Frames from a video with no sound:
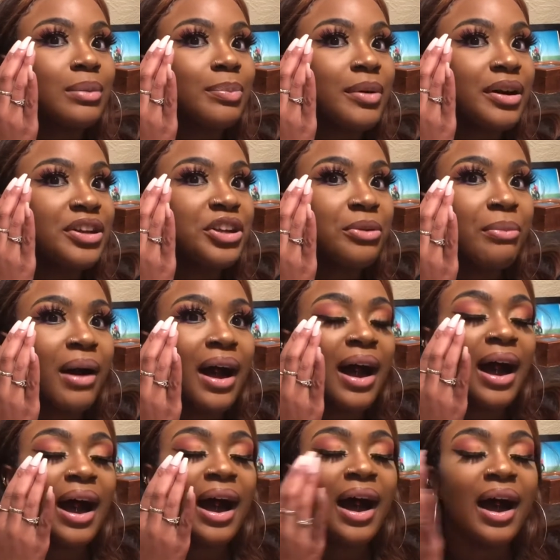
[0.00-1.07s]
up under my
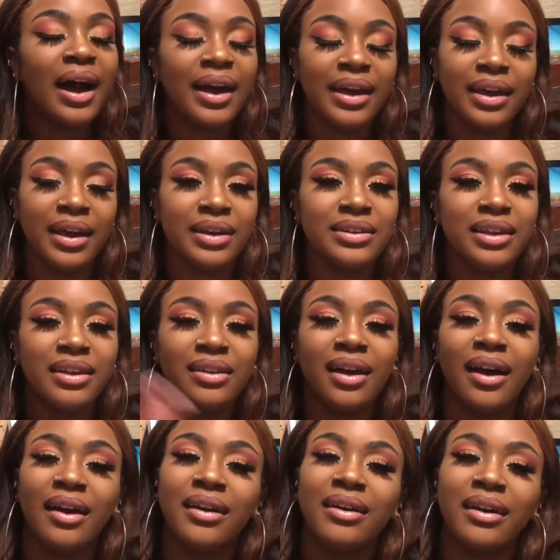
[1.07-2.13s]
eye, and then
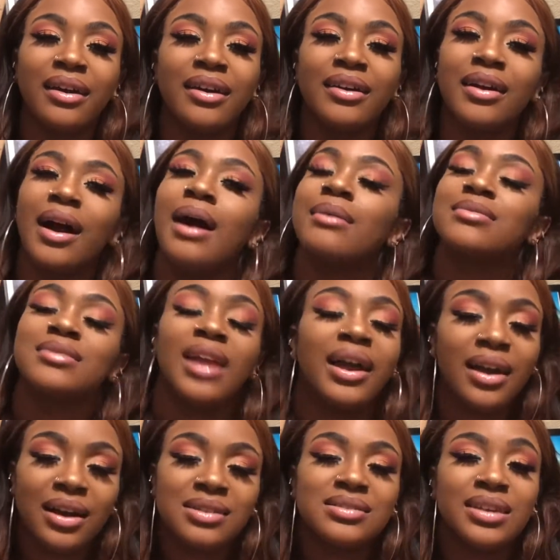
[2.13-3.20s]
like
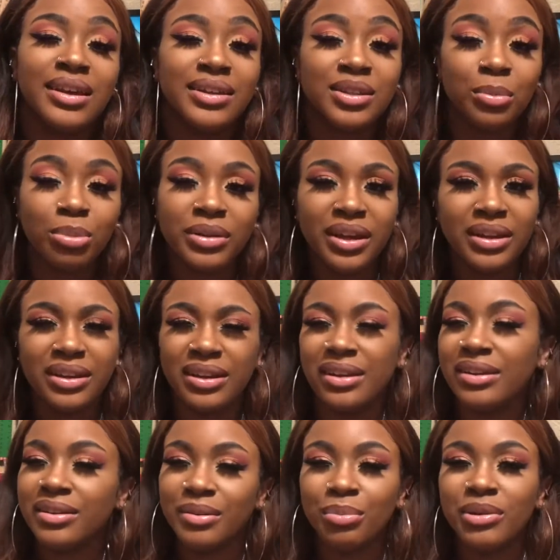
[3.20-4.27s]
I said, the
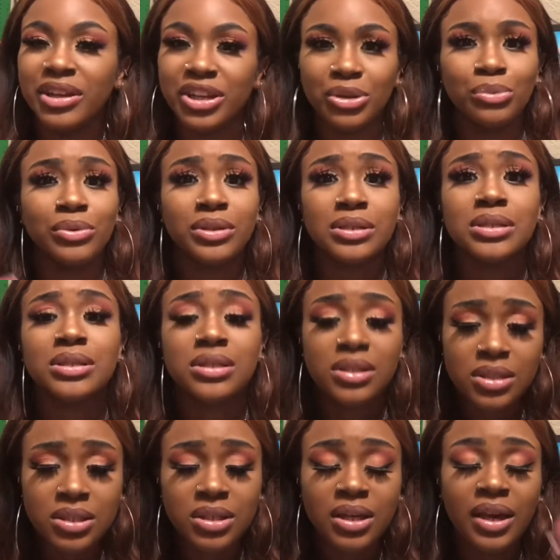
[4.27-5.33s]
blending was,
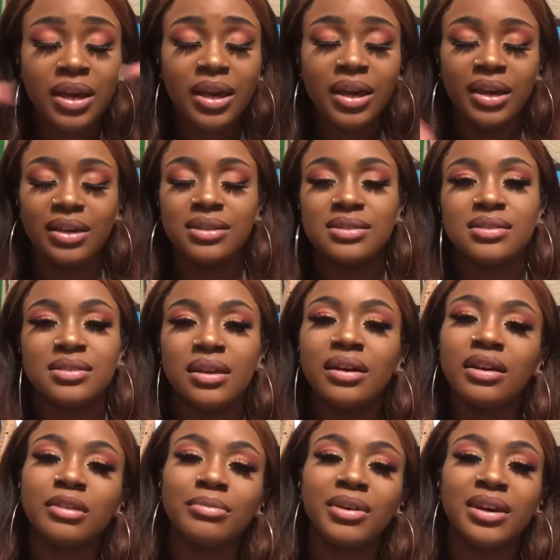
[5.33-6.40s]
it
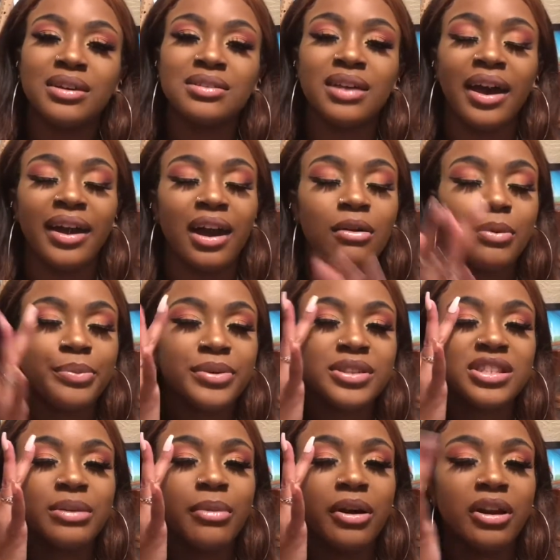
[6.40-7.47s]
sucked, because like I would put
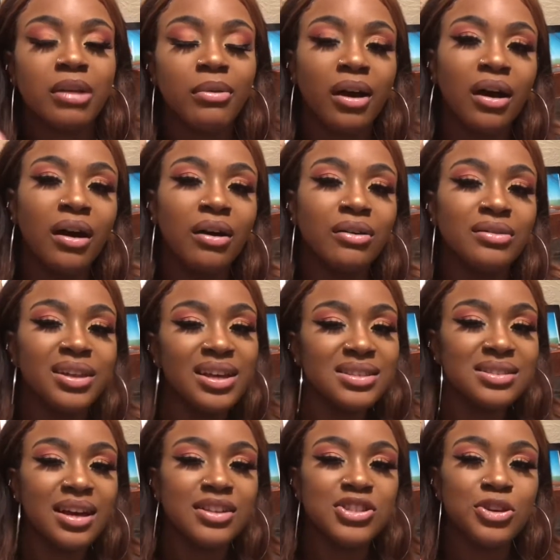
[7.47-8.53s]
some on and I'm like, oh, that's
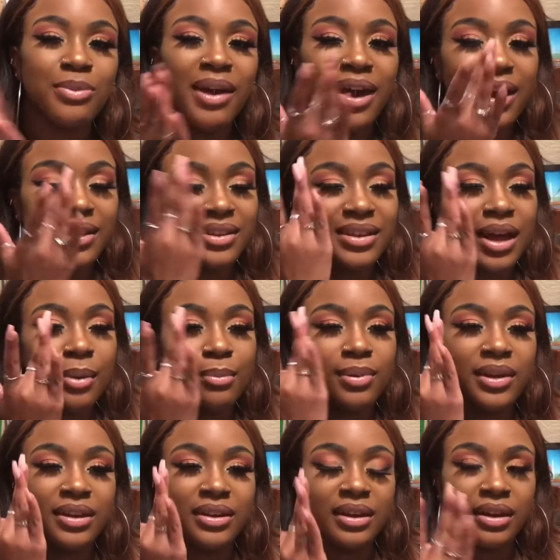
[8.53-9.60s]
not too bad, then I
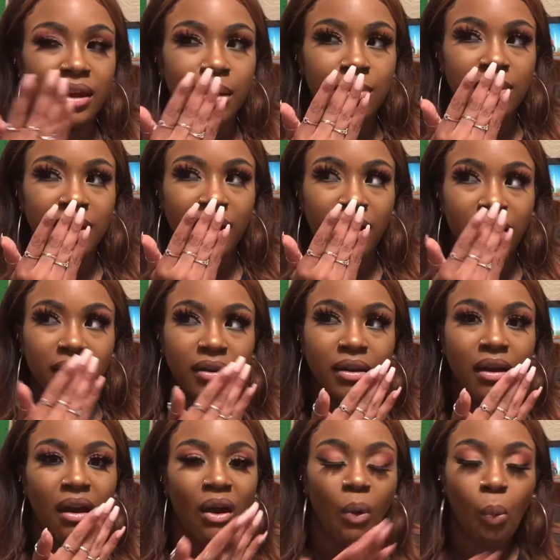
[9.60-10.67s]
blend it and I'd be like,
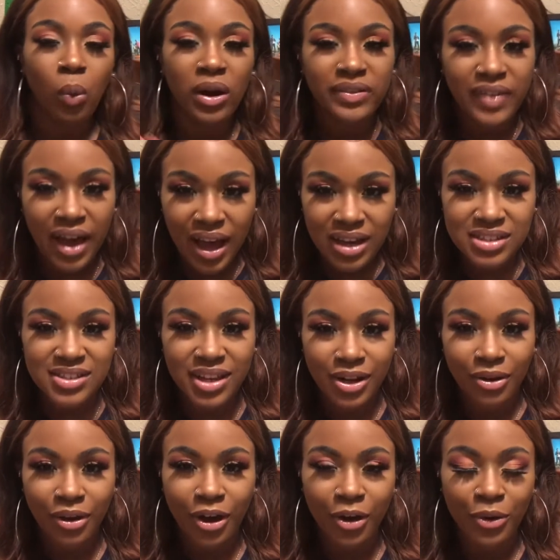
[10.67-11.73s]
where'd the
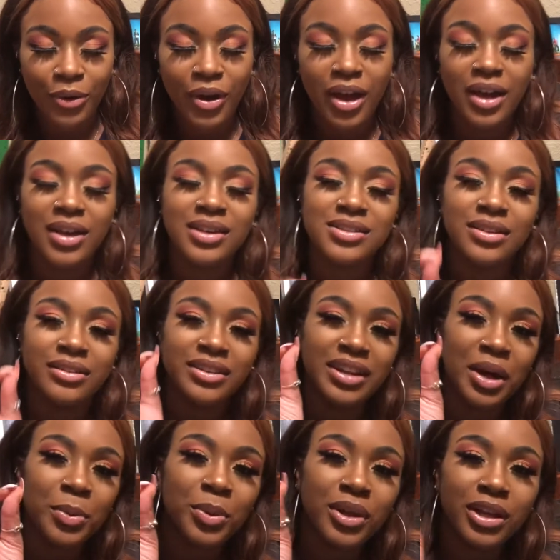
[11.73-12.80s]
eyeshadow go? So then
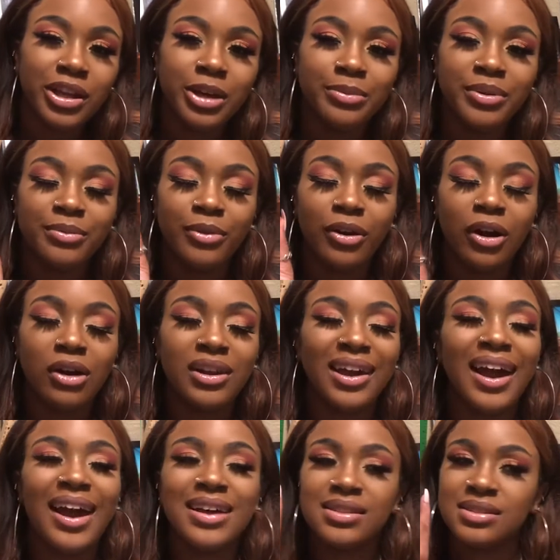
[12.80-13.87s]
I put a little bit more on. Like, I
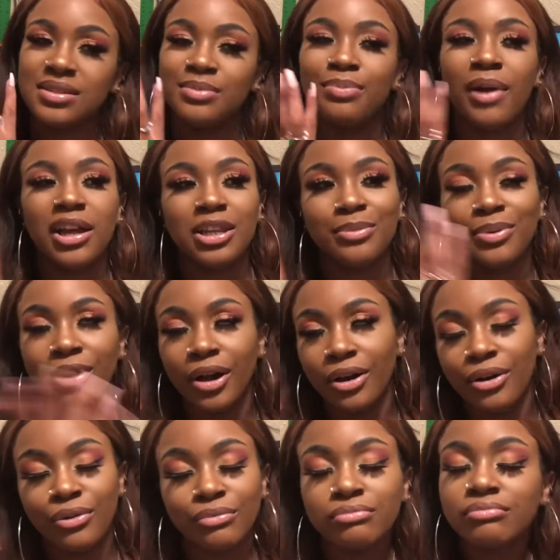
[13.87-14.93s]
had to probably put
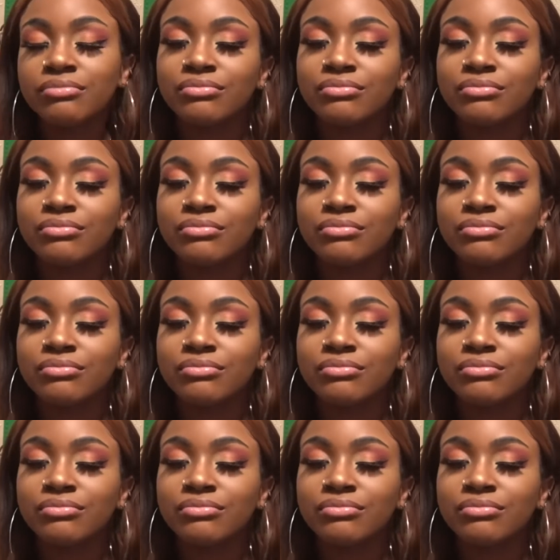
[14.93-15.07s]
on